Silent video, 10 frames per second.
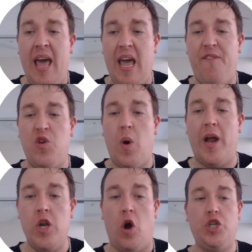If you are
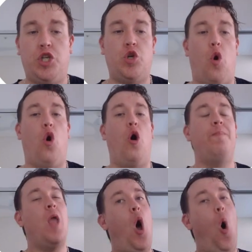not
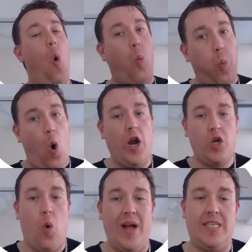sure what
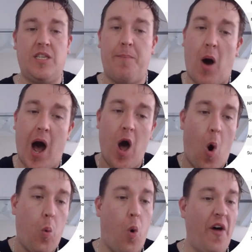coins to buy
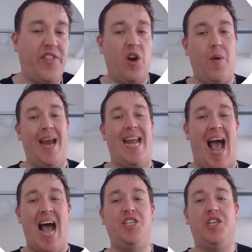or what they're in,
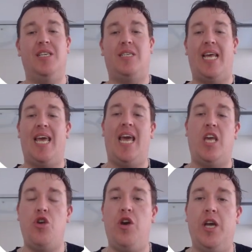as you can see here,
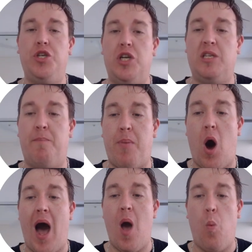you can just
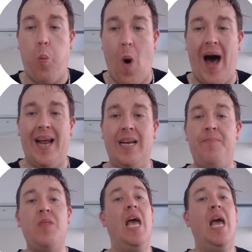buy one,